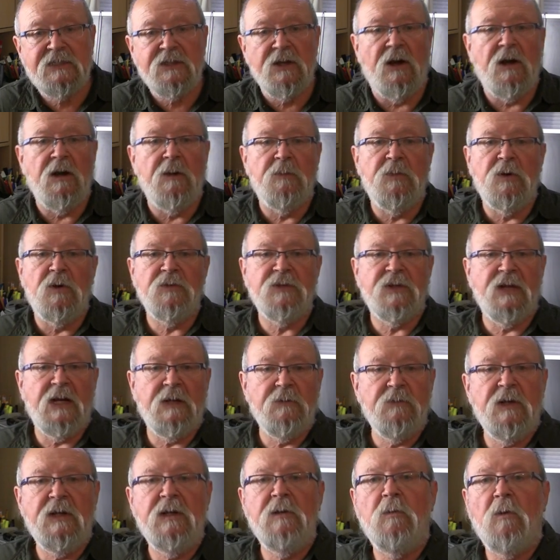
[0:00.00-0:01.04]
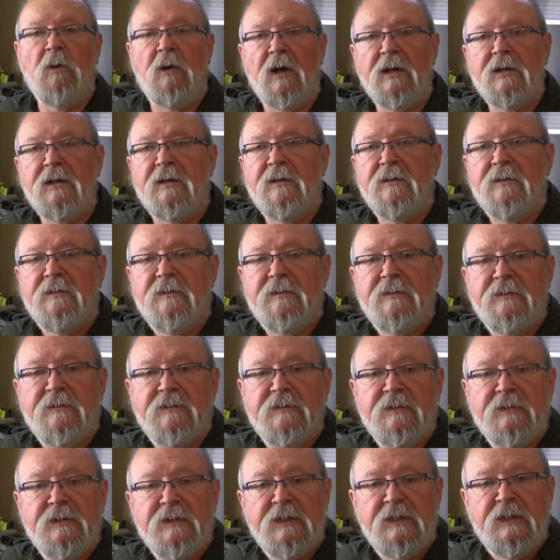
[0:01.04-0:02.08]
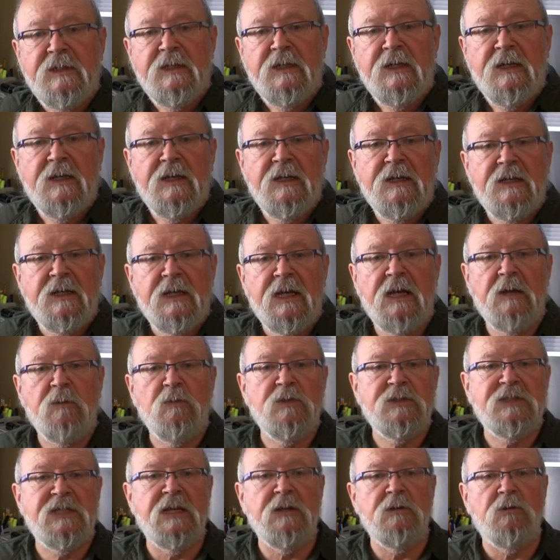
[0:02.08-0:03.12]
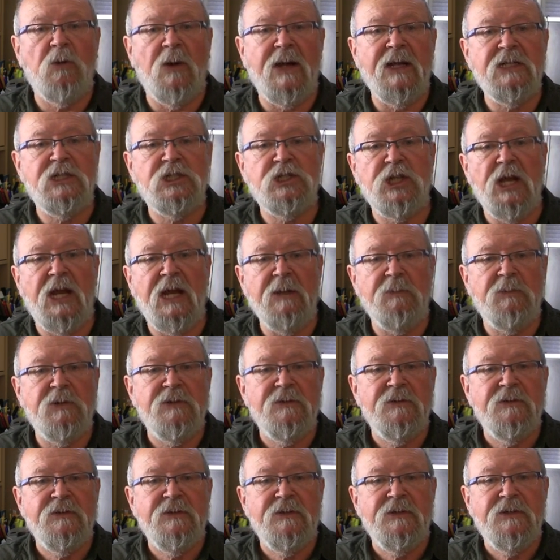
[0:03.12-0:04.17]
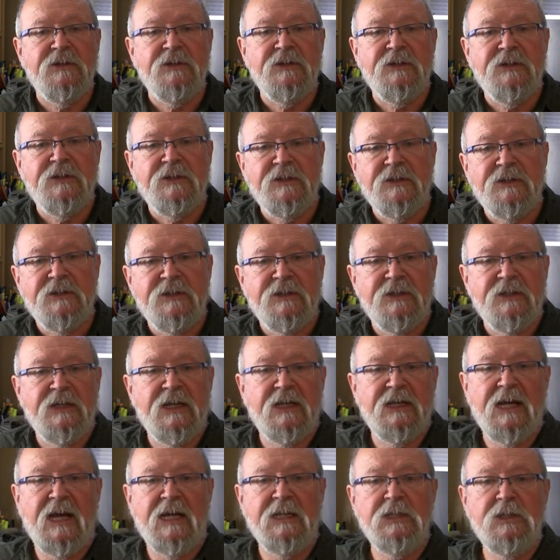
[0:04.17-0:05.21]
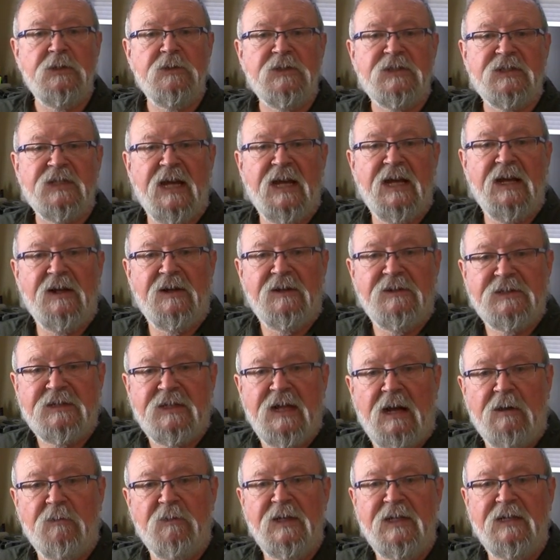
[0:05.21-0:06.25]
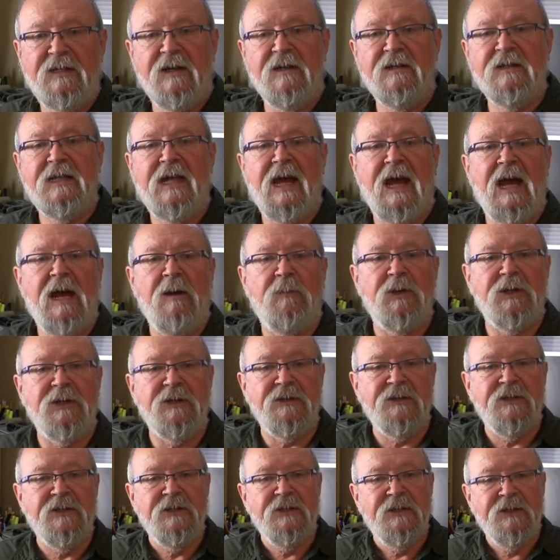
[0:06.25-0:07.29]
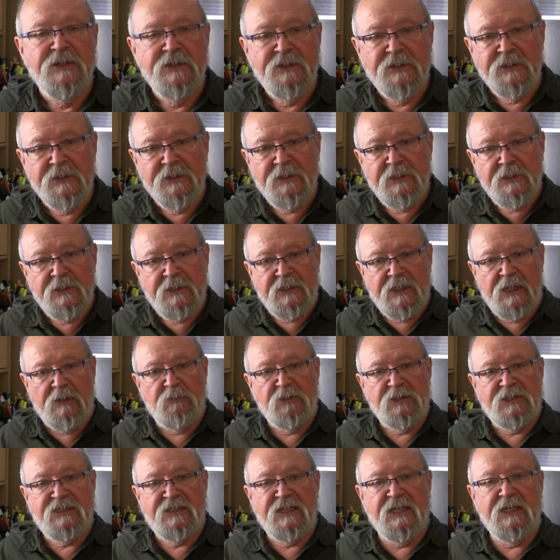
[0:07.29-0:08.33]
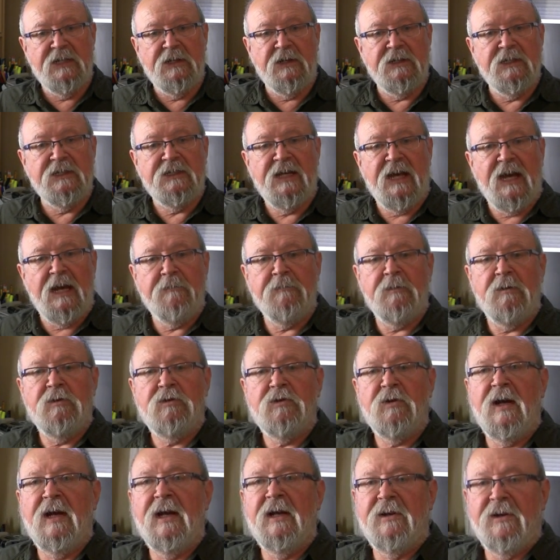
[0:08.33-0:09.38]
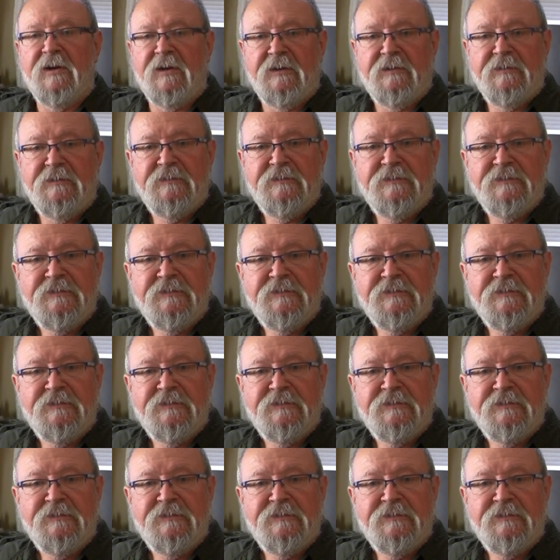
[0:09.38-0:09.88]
saw a boat that I really wanted. It was in great shape. It had new sails, a redone cabin. It was sitting on a tandem trailer.